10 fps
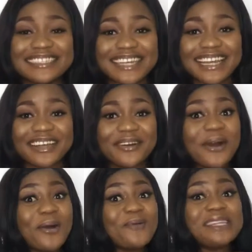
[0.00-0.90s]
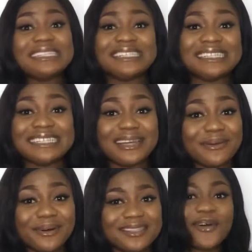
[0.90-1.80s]
channel, we gist a
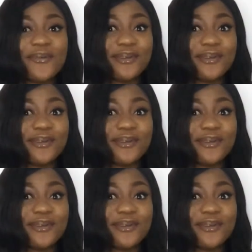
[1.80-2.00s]
lot.